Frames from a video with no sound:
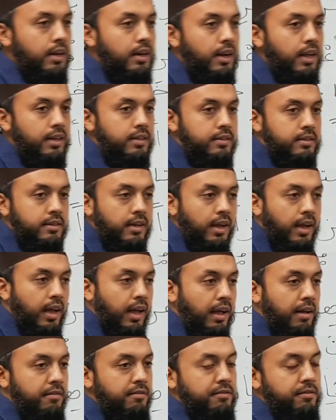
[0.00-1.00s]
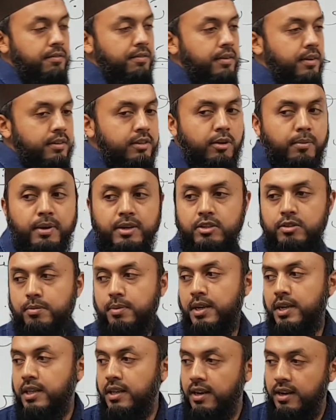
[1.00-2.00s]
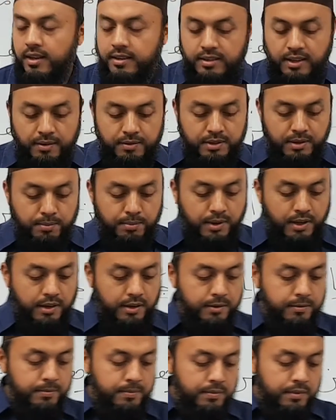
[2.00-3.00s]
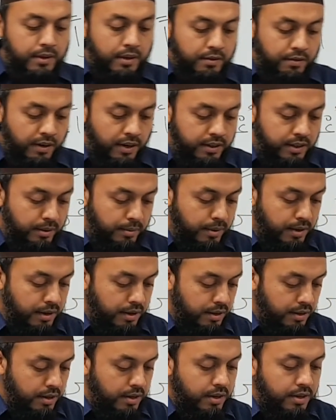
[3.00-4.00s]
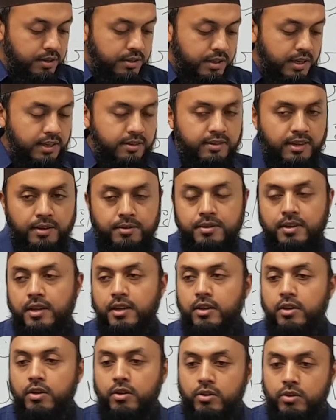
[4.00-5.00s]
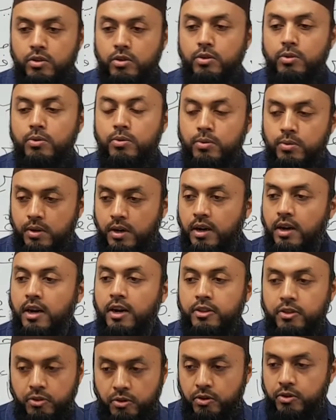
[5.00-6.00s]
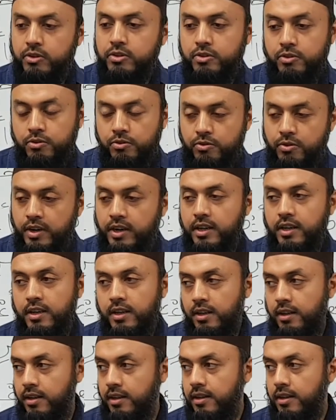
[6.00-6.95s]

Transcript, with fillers: Let's have let's go back to the beginning. Let's have Shabir. Fatima. She's now saying you are not ready.